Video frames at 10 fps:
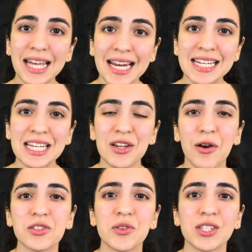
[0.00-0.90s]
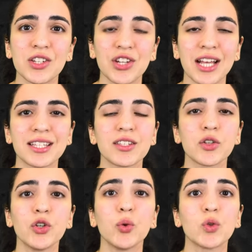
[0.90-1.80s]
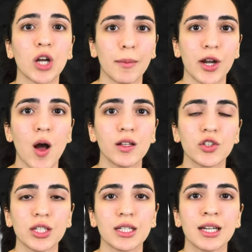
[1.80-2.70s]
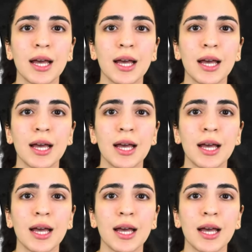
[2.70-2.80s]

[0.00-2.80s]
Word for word: in it, he also suggests new terminology,